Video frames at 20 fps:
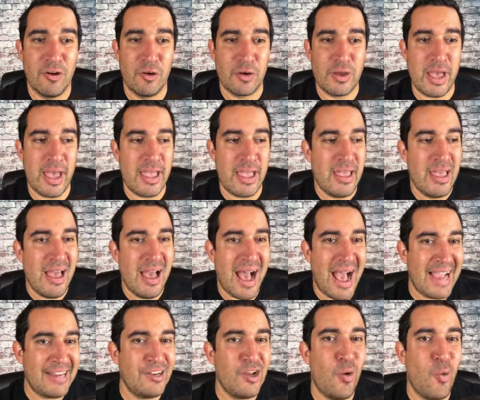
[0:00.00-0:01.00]
Okay,
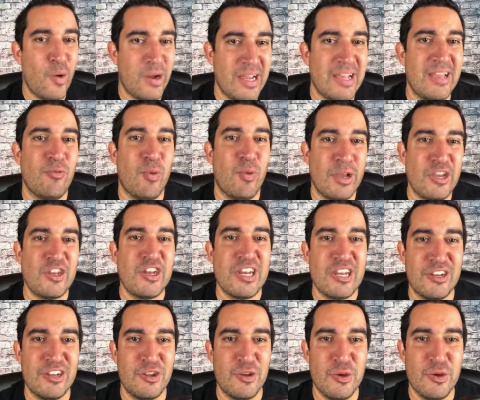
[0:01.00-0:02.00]
I know what you
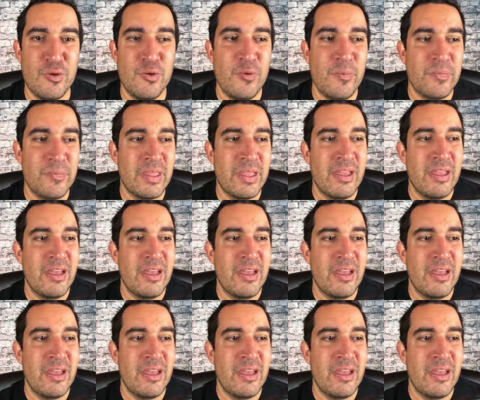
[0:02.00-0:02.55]
need to do.